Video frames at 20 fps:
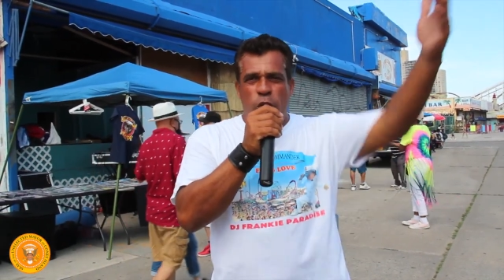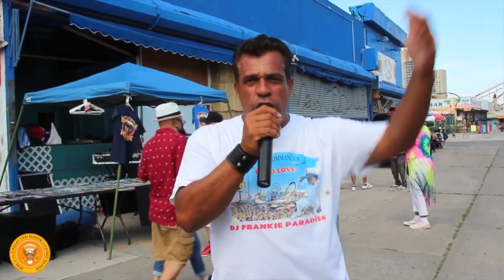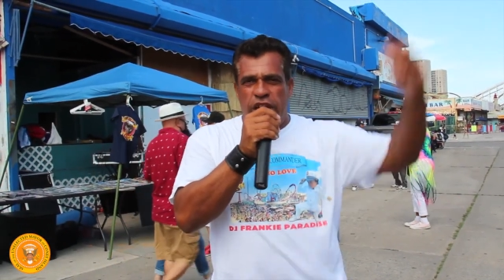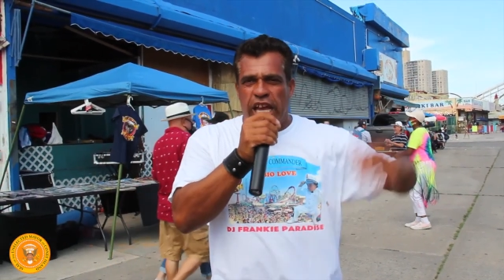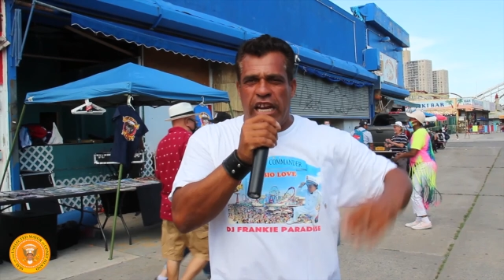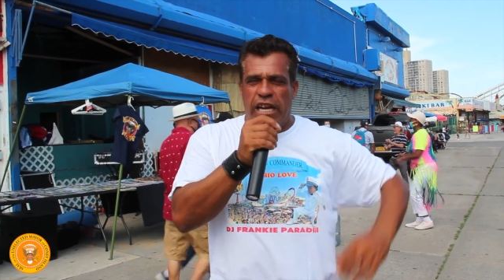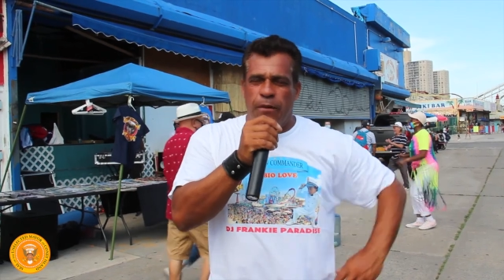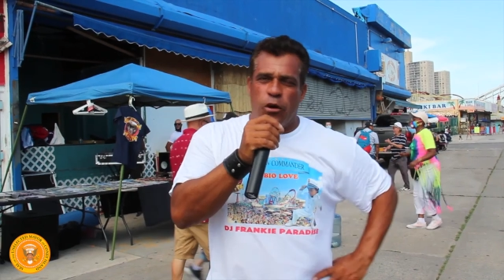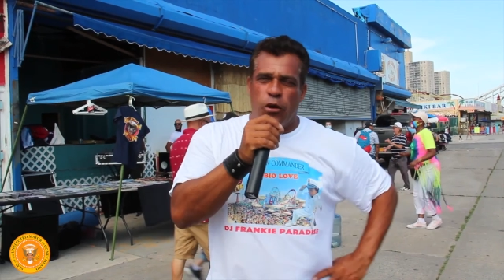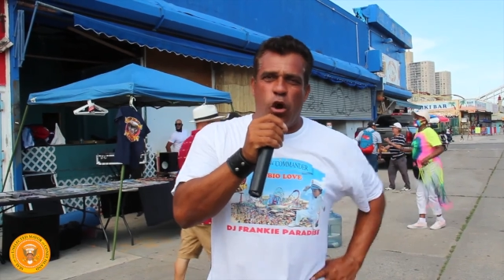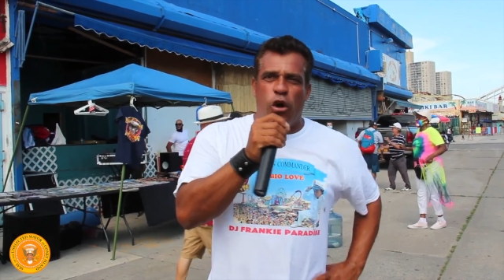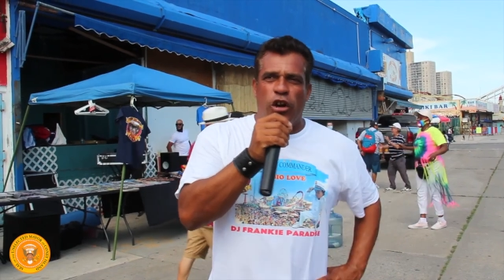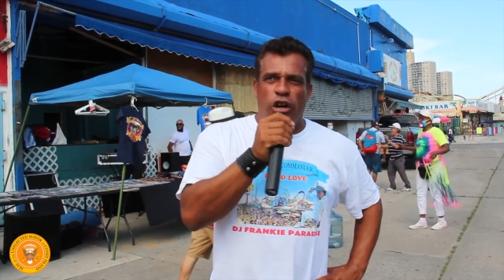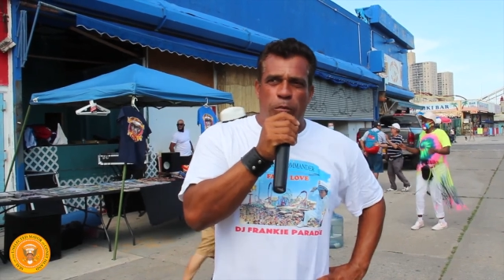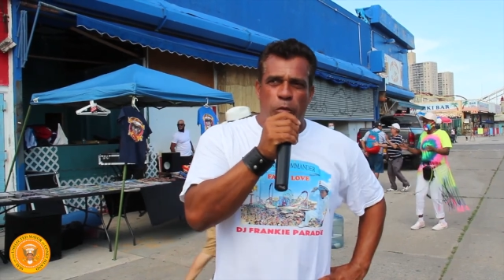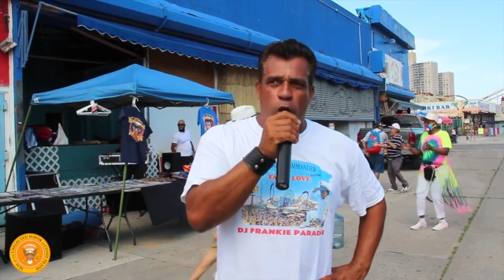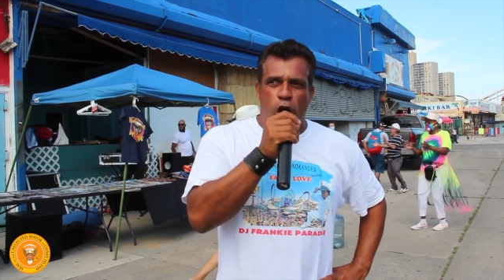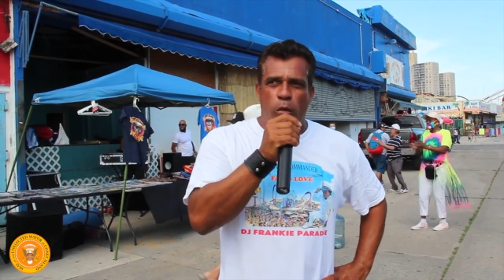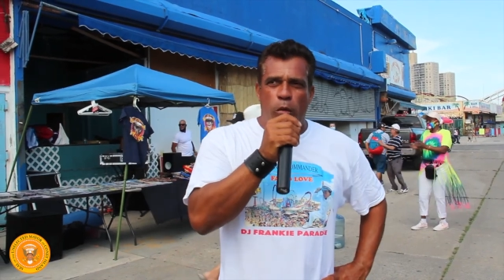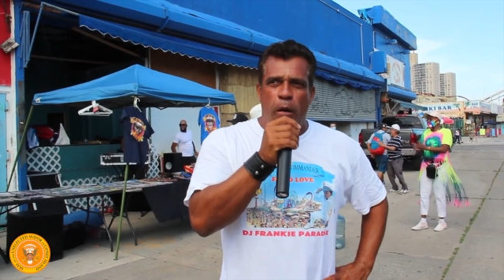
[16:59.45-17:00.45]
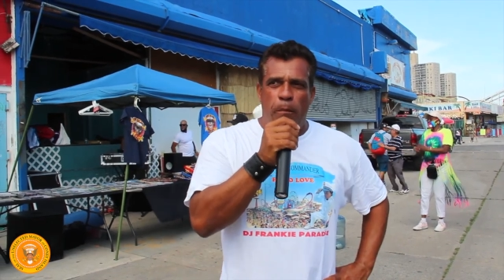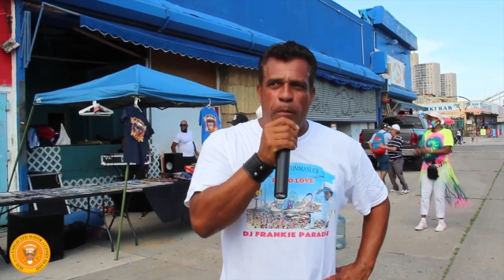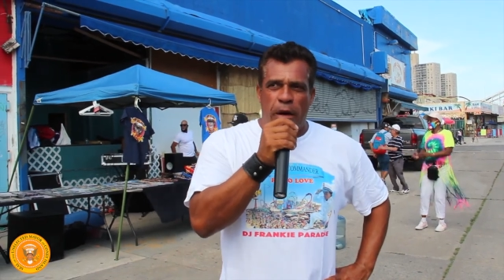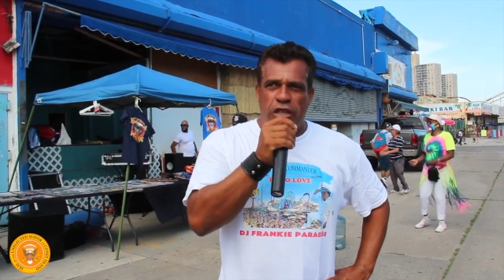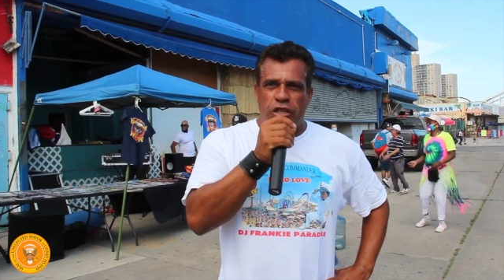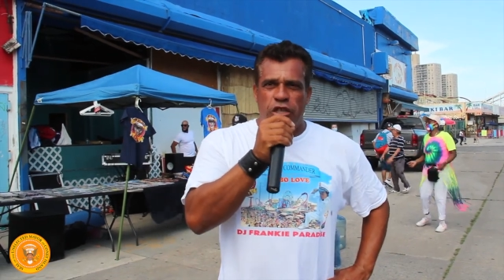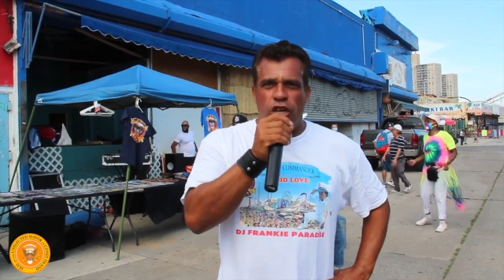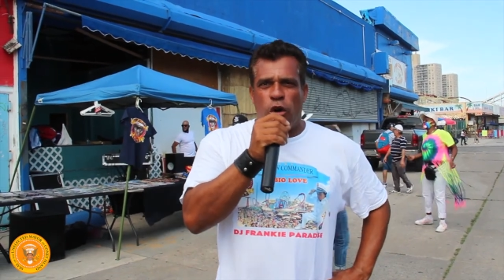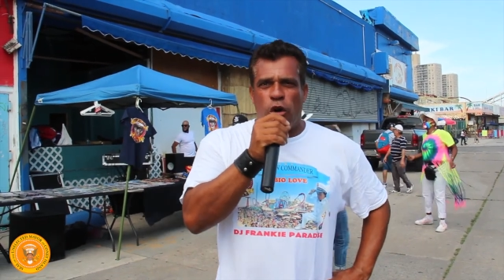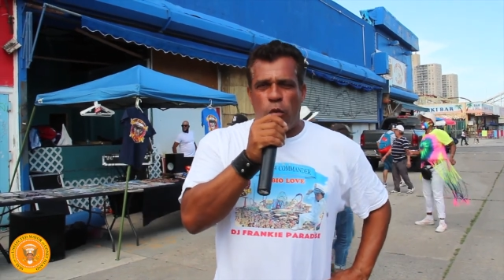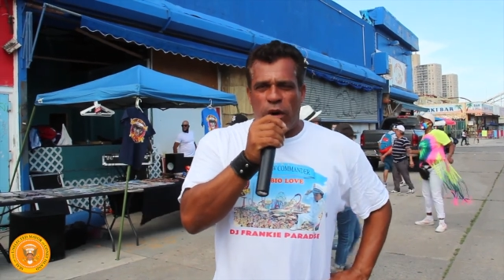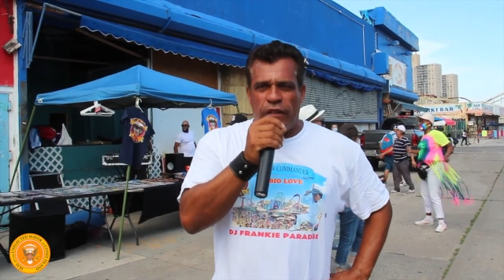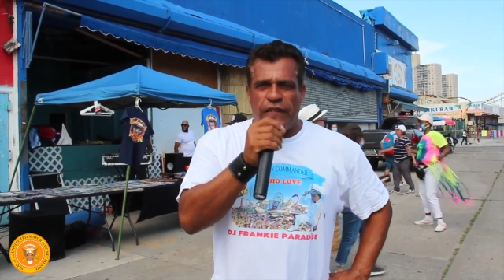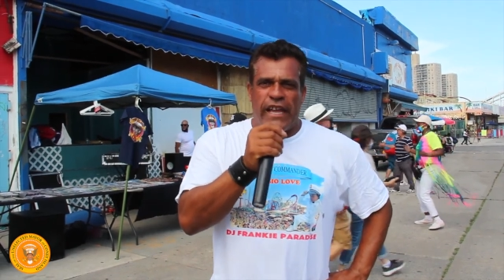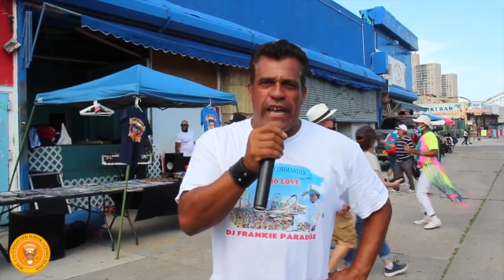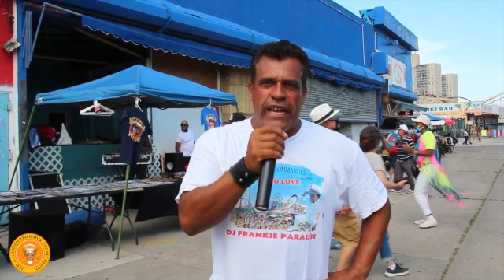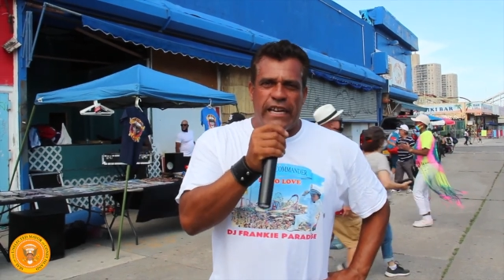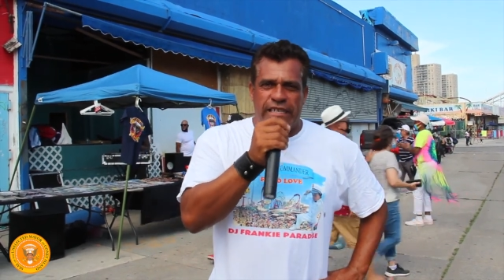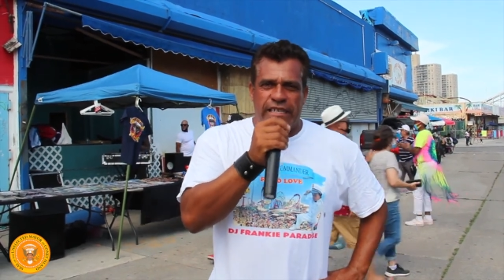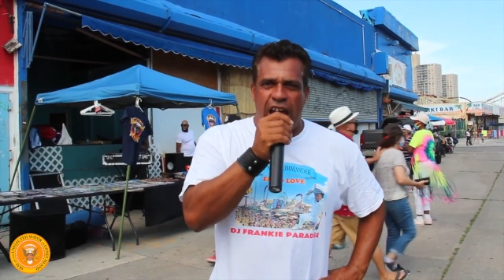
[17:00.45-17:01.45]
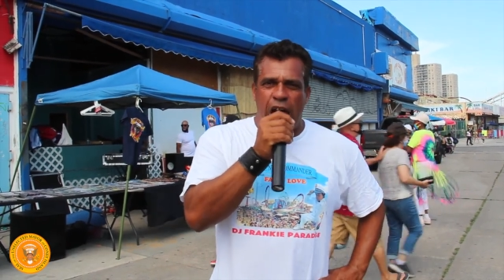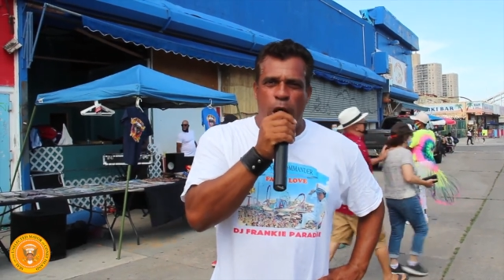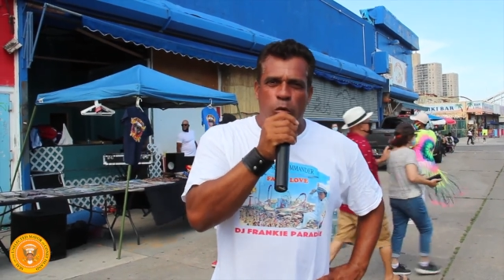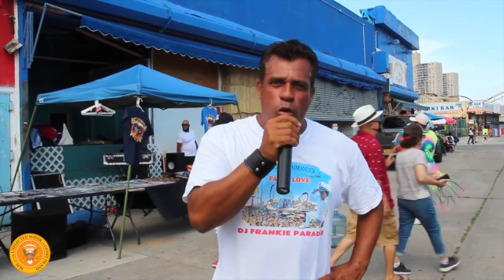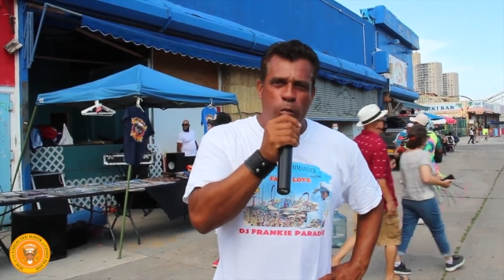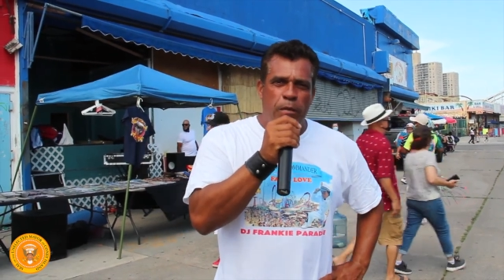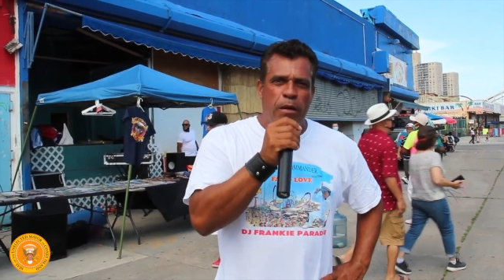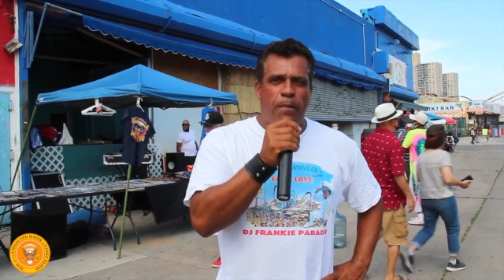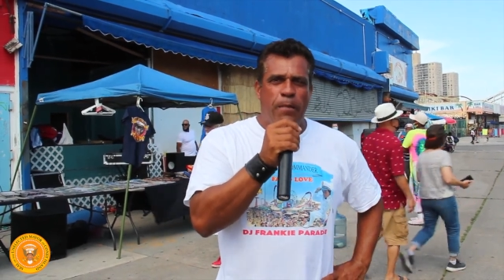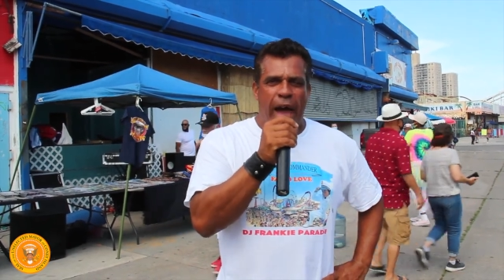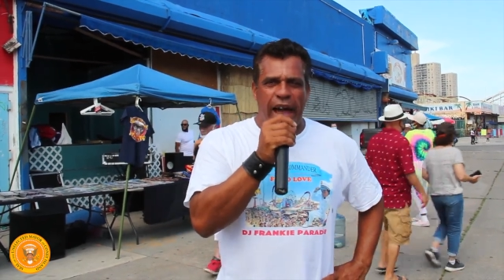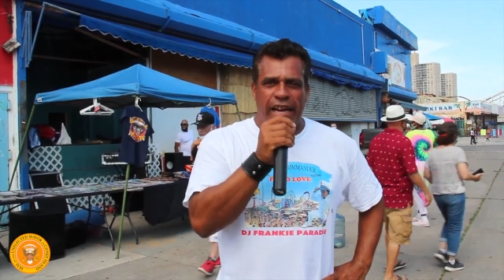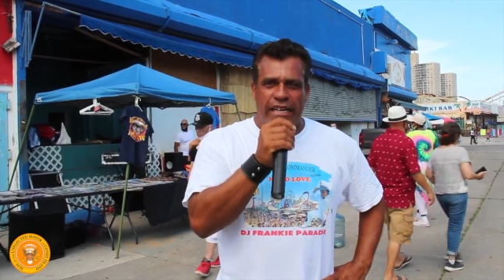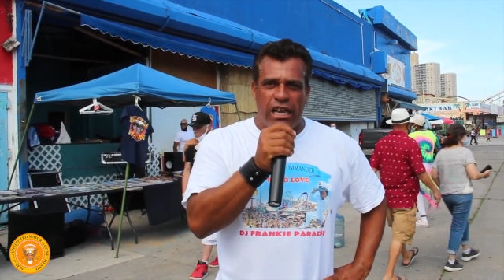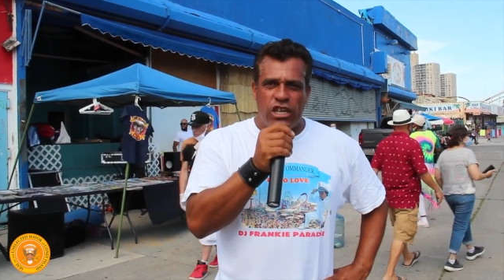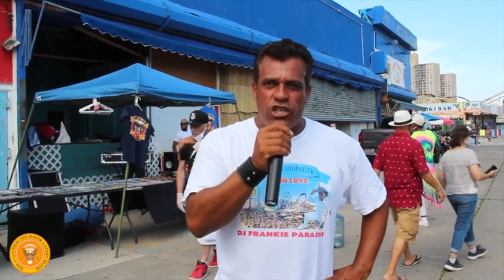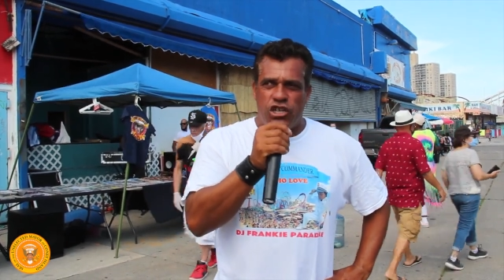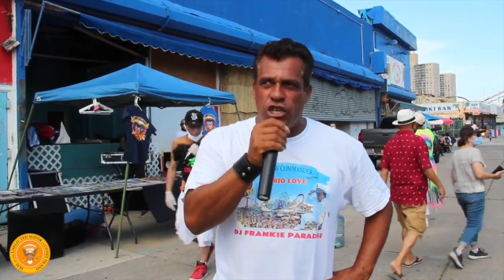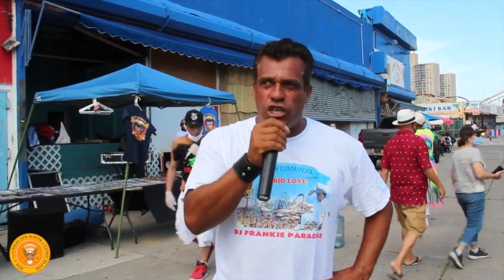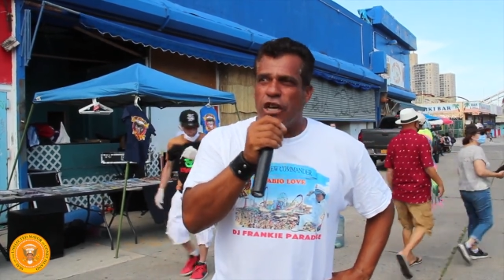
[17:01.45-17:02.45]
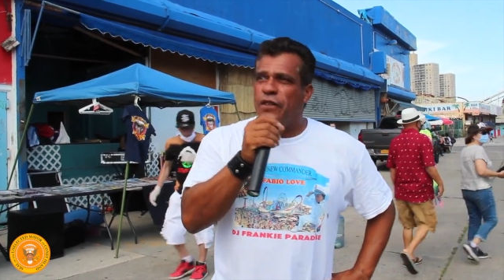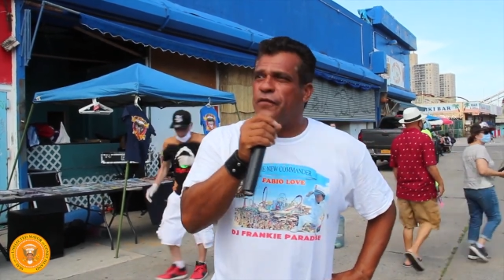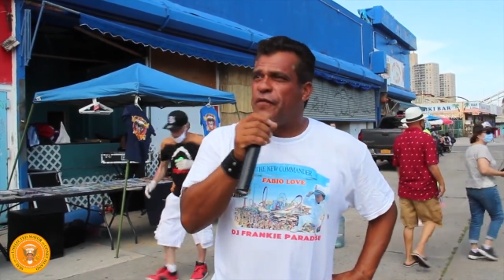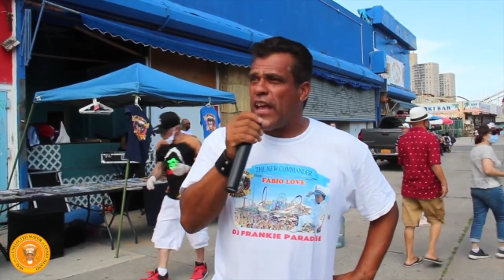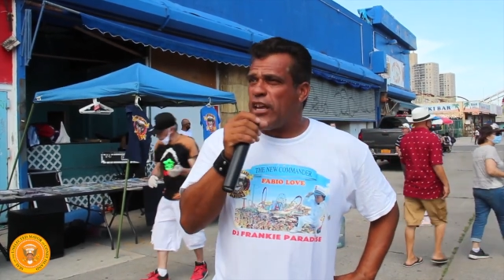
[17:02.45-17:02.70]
We can't even go on a warm up, but you know, one day at a time, we'll be back next year.